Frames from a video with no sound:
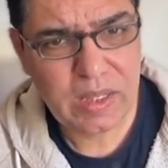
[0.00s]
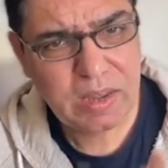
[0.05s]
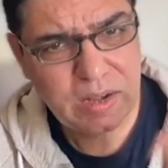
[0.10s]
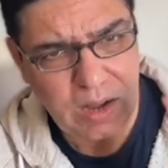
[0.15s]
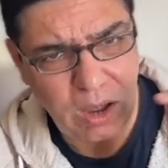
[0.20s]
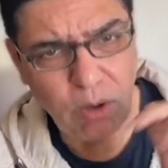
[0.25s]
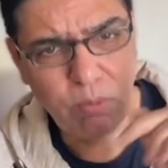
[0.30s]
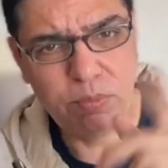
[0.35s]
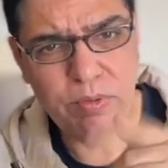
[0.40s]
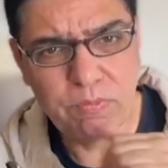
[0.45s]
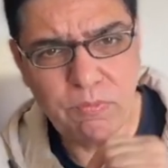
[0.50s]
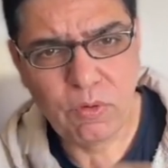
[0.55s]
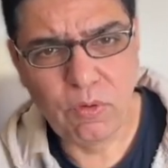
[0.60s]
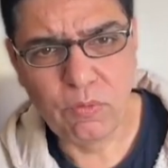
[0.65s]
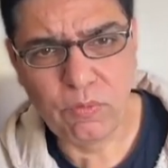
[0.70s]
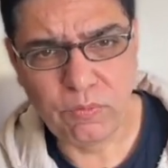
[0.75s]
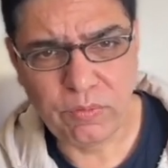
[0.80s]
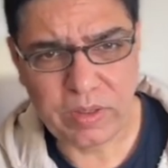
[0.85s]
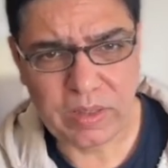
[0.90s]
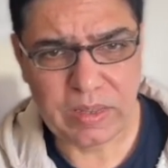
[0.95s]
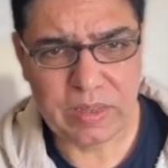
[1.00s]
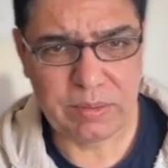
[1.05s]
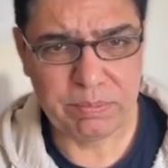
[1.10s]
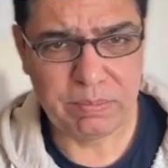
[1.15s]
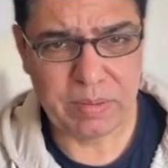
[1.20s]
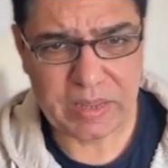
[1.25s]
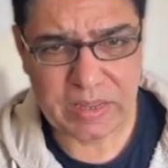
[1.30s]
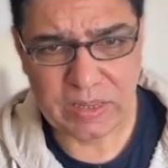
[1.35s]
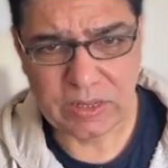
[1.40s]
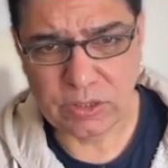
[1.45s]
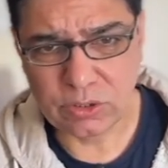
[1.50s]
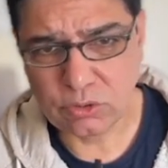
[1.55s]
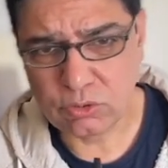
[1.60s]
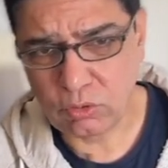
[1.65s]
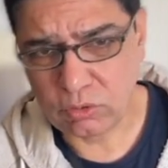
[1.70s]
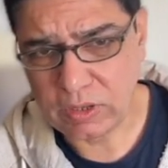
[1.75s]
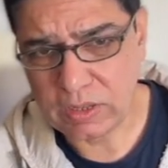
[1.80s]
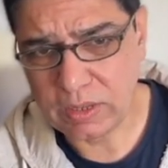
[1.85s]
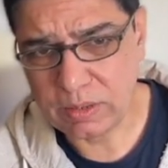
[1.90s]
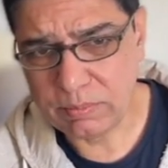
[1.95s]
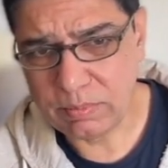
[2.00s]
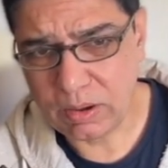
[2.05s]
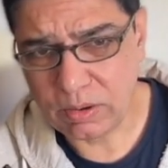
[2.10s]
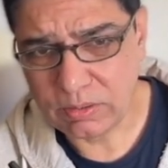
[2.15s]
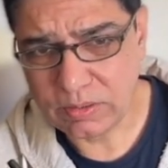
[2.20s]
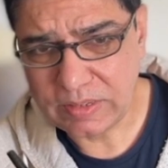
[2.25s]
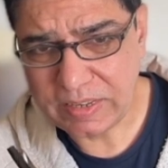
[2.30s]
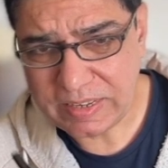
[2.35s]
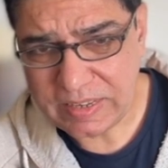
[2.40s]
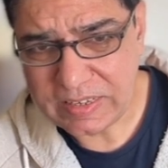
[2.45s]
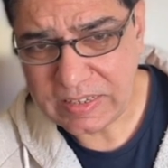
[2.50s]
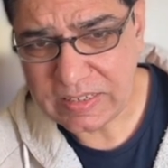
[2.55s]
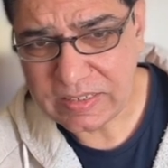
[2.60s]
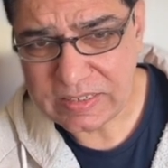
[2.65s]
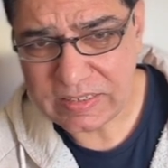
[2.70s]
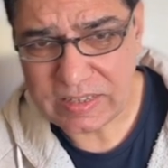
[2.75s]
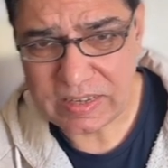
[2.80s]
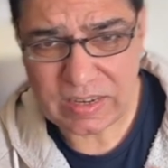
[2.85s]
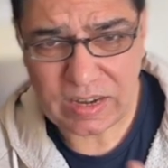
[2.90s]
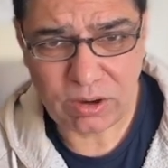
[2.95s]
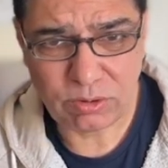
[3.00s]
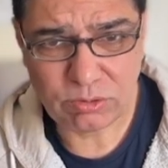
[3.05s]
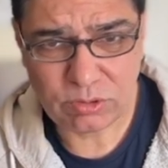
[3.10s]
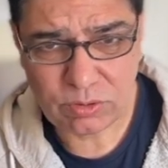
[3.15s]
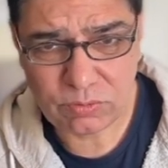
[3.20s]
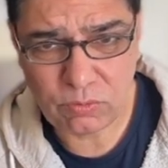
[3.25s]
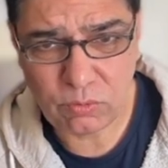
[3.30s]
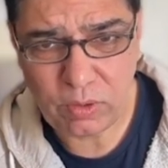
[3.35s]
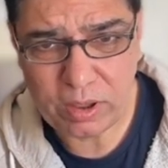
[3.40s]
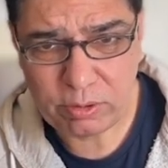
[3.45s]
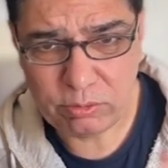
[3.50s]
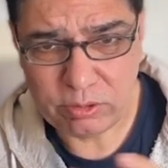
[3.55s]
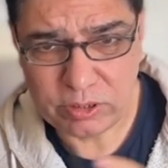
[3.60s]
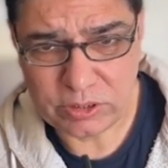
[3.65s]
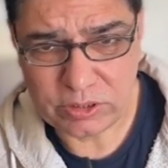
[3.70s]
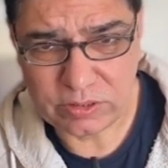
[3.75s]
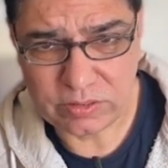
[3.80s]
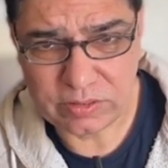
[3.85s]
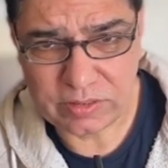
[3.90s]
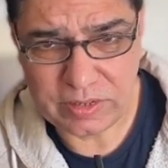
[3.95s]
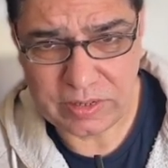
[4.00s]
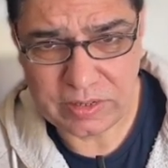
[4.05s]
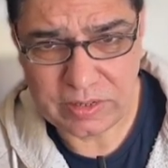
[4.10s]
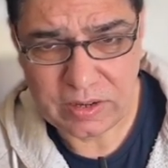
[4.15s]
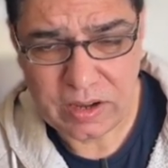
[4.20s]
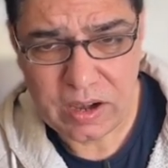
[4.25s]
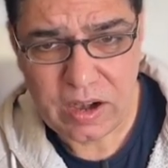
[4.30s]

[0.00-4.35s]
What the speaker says: Now, before we begin talking about the ins and outs of coagulation screen,